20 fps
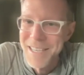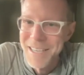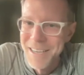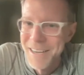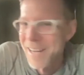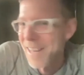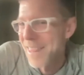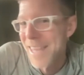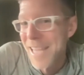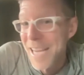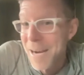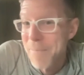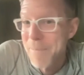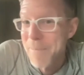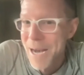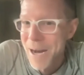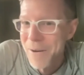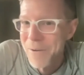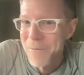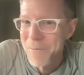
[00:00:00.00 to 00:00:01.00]
kind of think
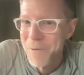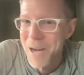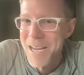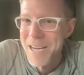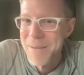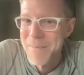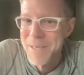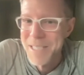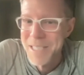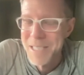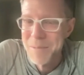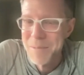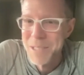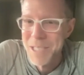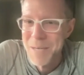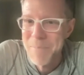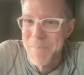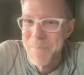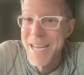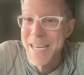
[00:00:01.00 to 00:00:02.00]
about, right? I mean,
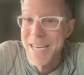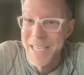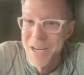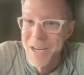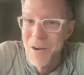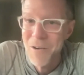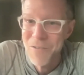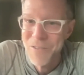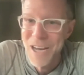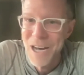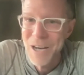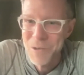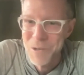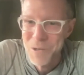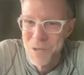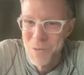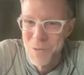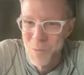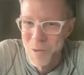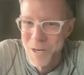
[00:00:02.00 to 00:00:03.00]
sometimes many
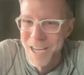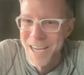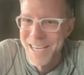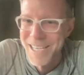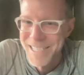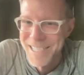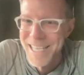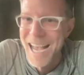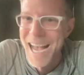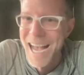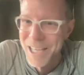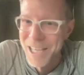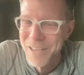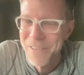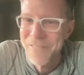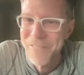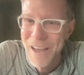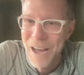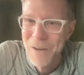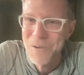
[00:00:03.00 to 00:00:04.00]
co-founders were not
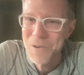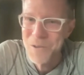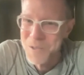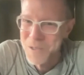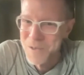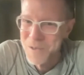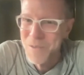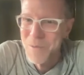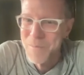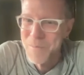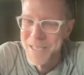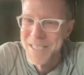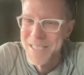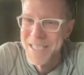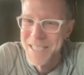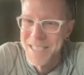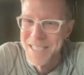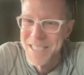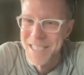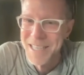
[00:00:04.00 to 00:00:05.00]
exactly founders of the
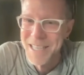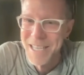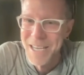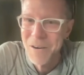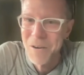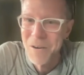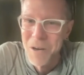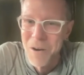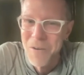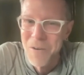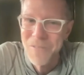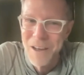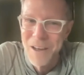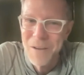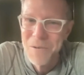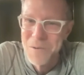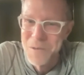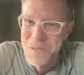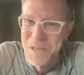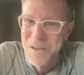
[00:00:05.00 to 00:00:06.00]
business that they are
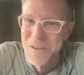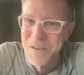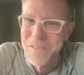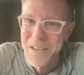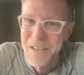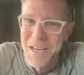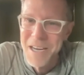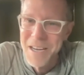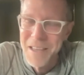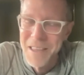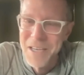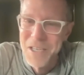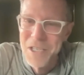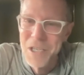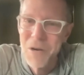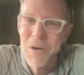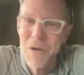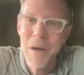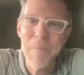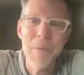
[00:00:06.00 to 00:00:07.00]
co-founders of. They
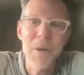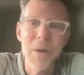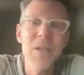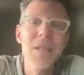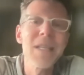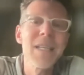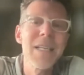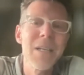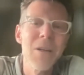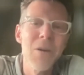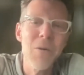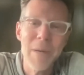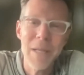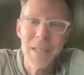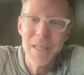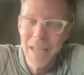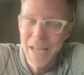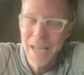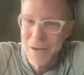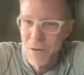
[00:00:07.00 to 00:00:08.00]
showed up a little
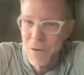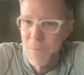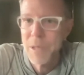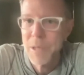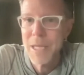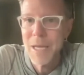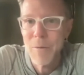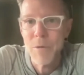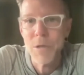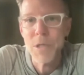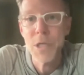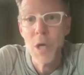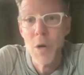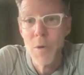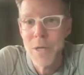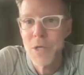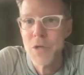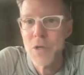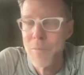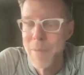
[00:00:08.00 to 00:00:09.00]
bit later, but they were so
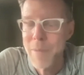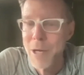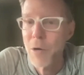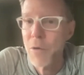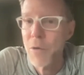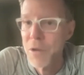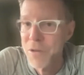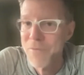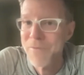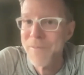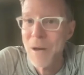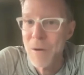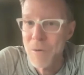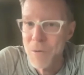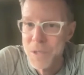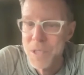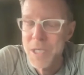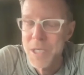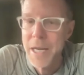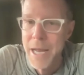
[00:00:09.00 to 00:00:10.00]
instrumental that the
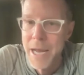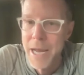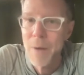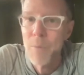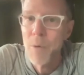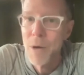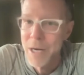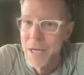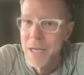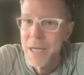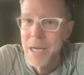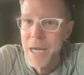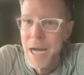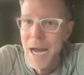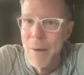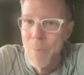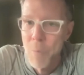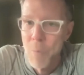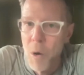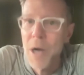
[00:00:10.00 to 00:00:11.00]
founder said, hey,
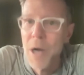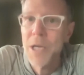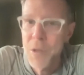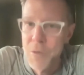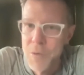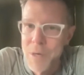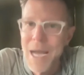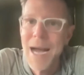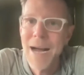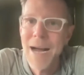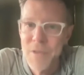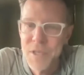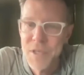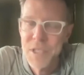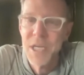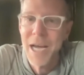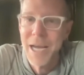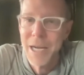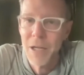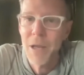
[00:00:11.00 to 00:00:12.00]
I want you to have this
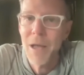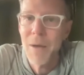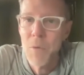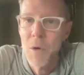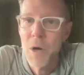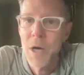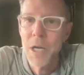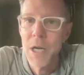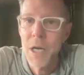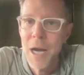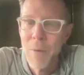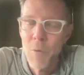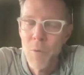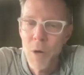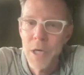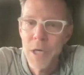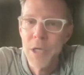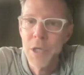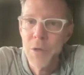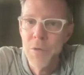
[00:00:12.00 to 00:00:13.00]
title. I
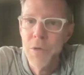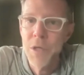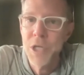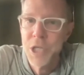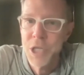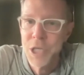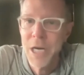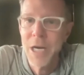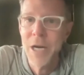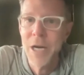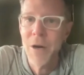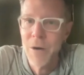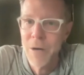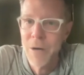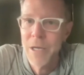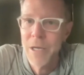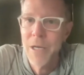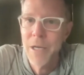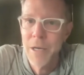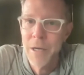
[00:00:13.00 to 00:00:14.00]
want you to share
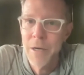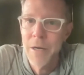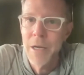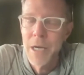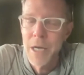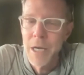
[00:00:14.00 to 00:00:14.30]
in